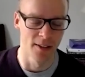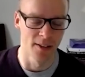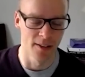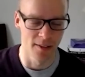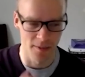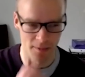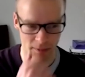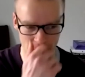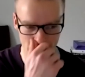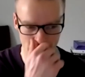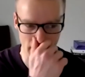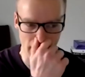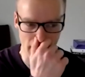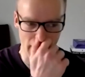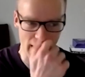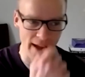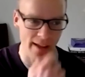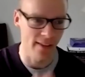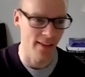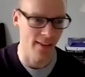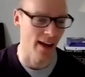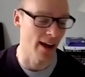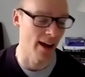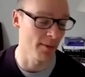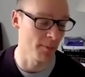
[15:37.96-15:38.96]
Well, no,
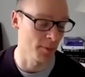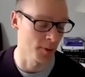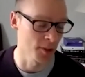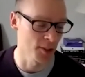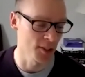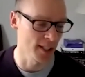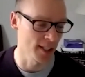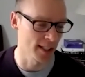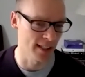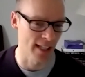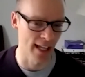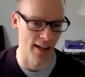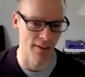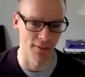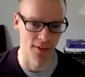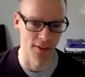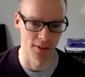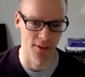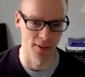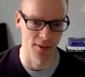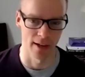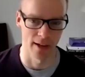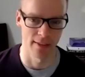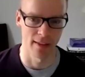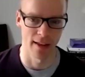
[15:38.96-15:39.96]
I appreciate that,
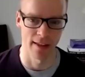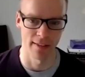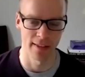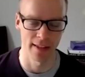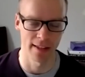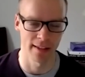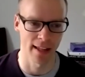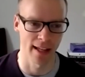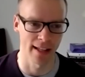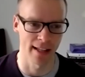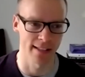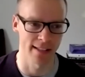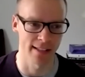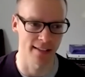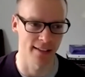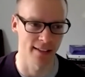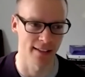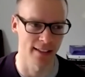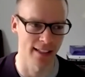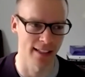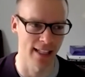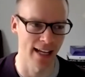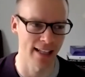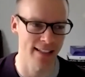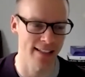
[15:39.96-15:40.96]
Victor. I think that's
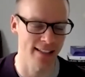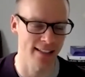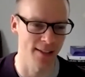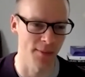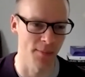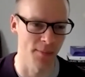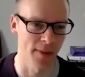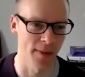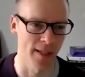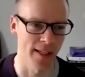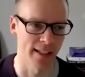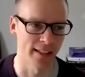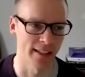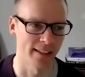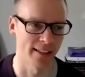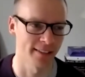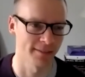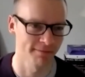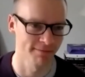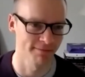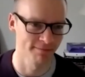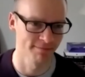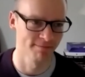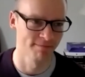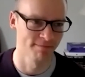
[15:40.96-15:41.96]
the big
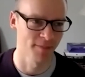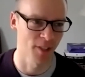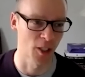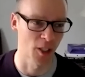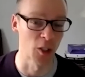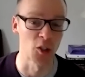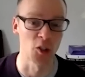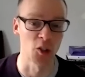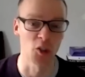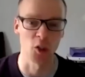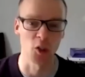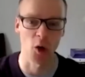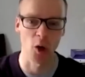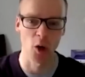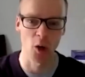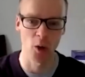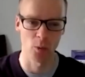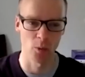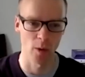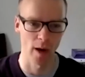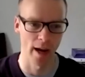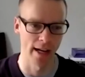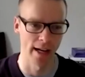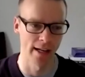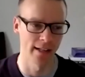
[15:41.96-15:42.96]
concern,
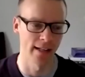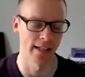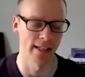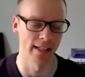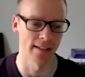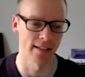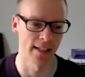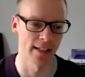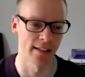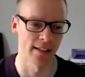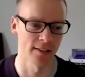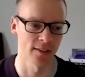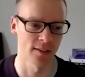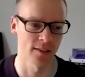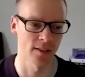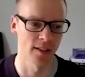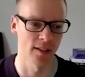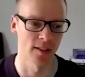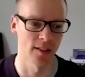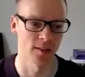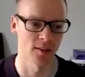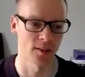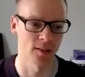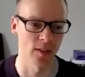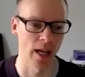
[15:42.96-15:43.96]
right?
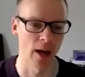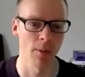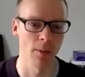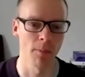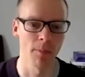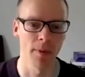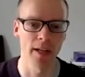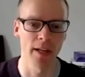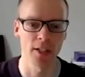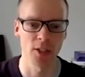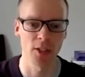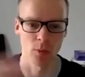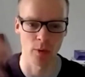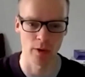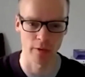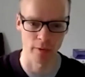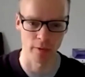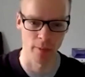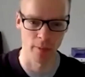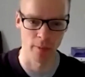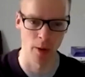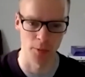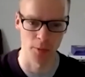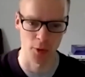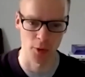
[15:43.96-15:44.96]
Is how big is the work from
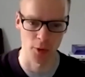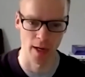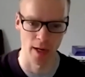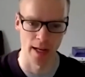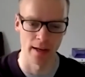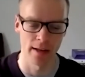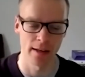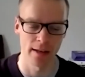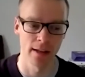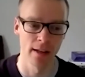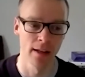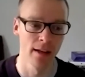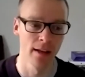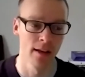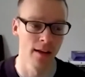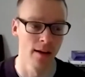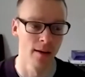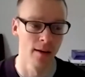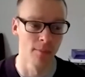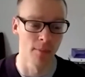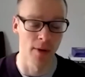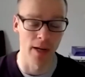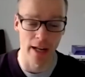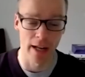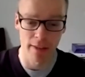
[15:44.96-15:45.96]
home trend?
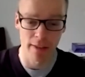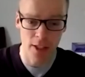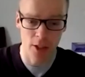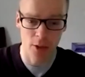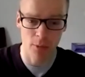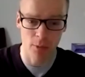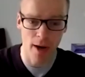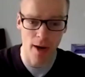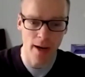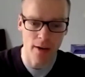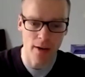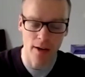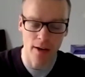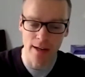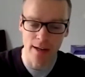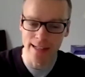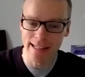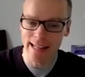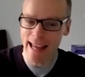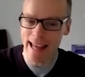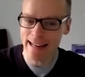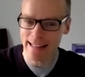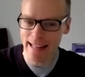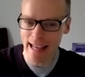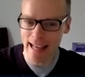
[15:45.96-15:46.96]
But I think you're right, on
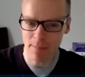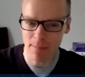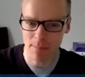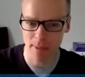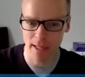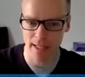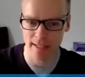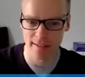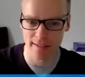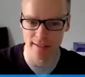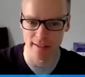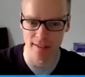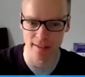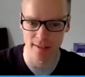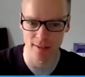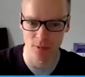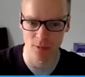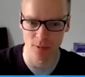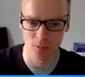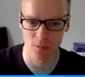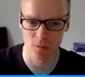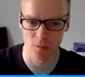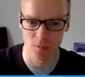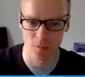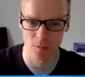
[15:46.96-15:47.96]
a net basis,
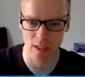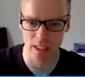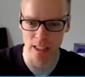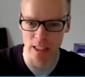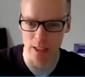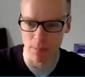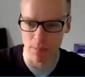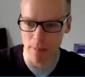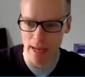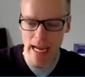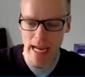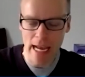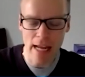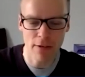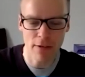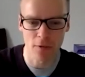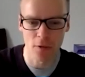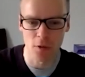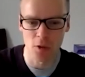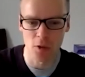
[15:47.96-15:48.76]
the demand